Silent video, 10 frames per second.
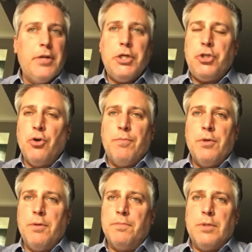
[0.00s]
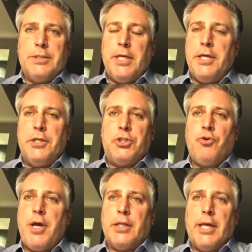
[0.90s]
of an issue, and I'll tell you it
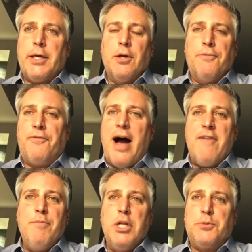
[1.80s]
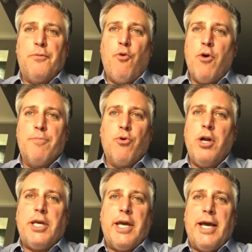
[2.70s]
straight. Like, you know, 5 minutes before the
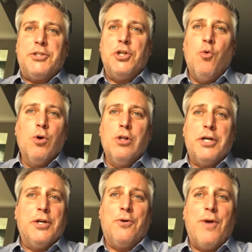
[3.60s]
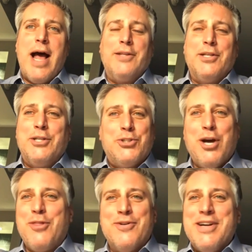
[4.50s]
broadcast, you know, we're looking around at each
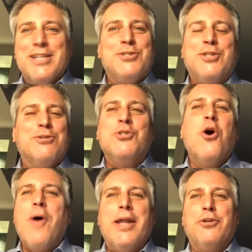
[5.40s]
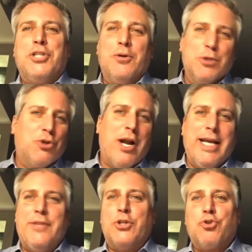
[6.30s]
other, and there's no energy. We're trying
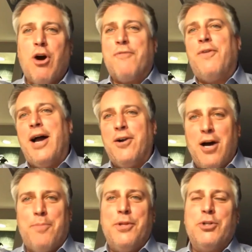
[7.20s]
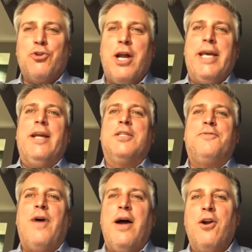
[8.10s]
to get the truck fired up, and they're trying to get
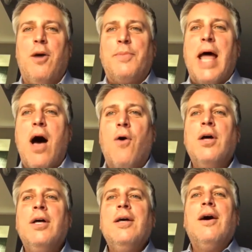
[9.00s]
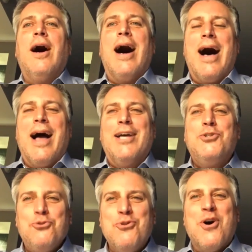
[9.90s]
us fired up now.
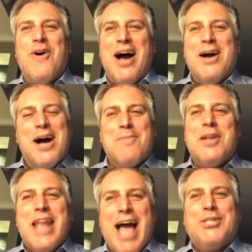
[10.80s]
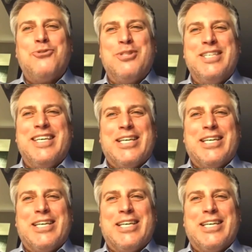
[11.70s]
As you know, I'm a naturally